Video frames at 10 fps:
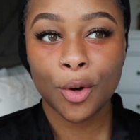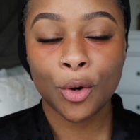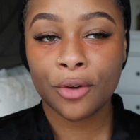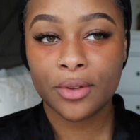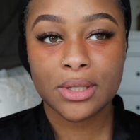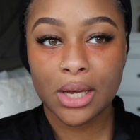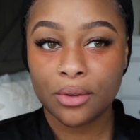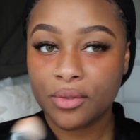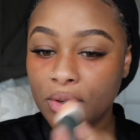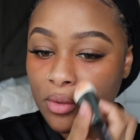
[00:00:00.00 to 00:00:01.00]
or if it's hay
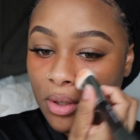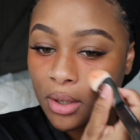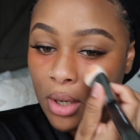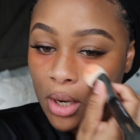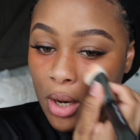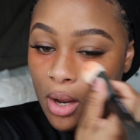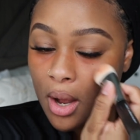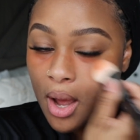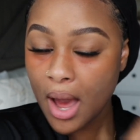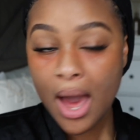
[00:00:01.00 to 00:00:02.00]
fever
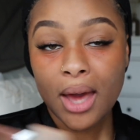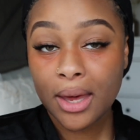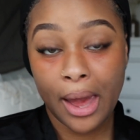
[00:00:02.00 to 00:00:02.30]
I